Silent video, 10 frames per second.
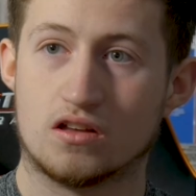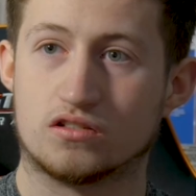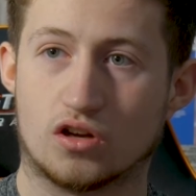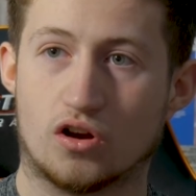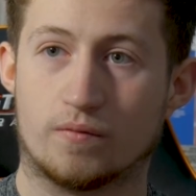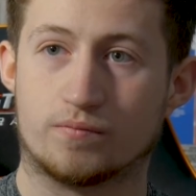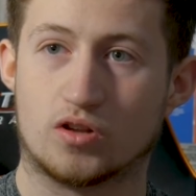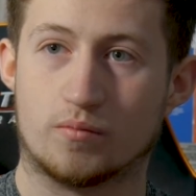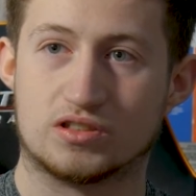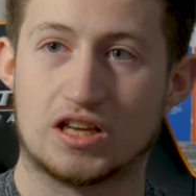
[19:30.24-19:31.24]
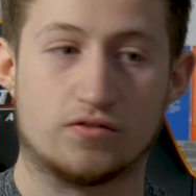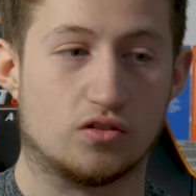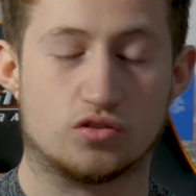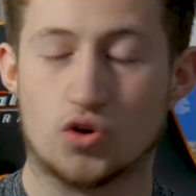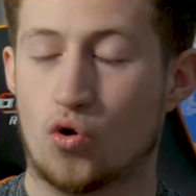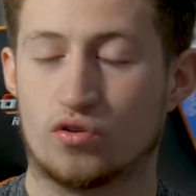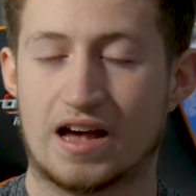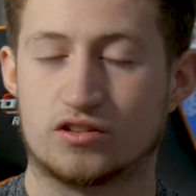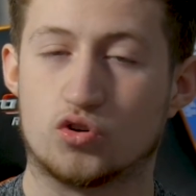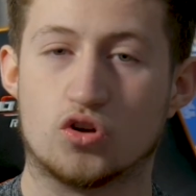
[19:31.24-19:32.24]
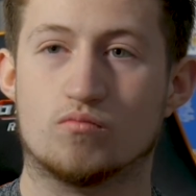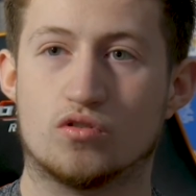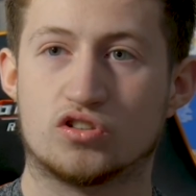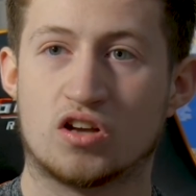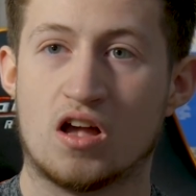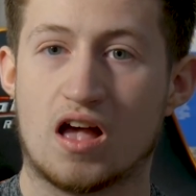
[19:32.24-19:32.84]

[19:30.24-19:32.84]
So, but if you show that too much,